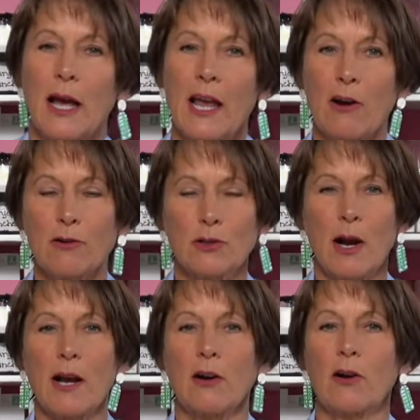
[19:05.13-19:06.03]
a hair
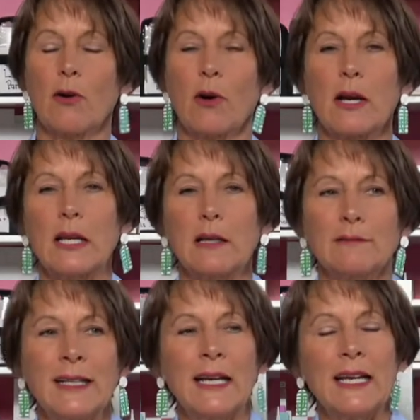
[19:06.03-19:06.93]
dryer or heat.
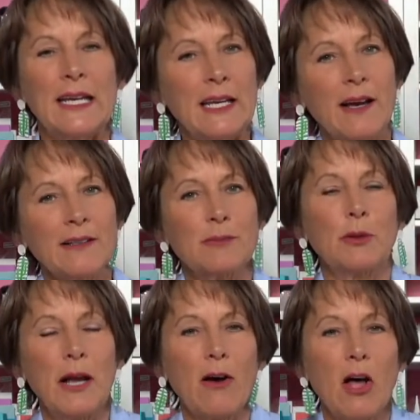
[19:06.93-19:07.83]
Heat guns
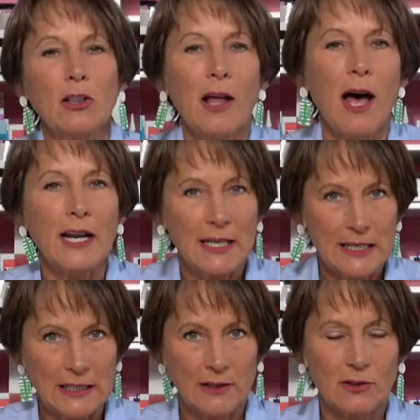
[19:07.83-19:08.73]
put out a lot of
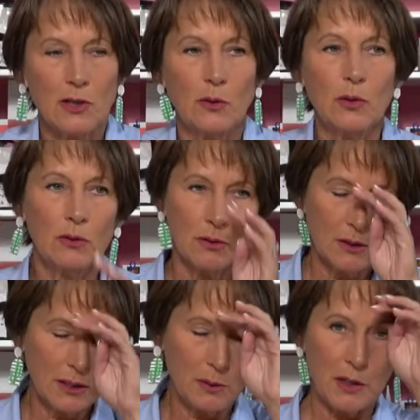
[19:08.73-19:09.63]
heat, so you,
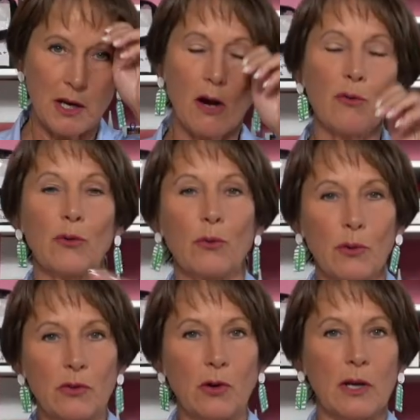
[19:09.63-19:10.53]
you need to be careful
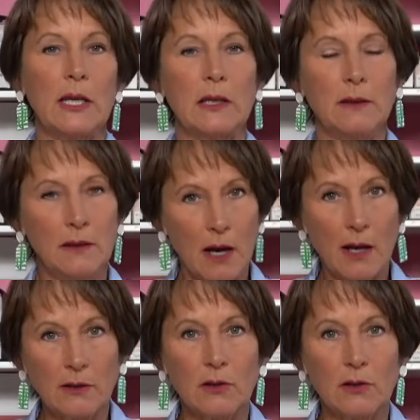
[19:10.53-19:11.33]
with your heat gun.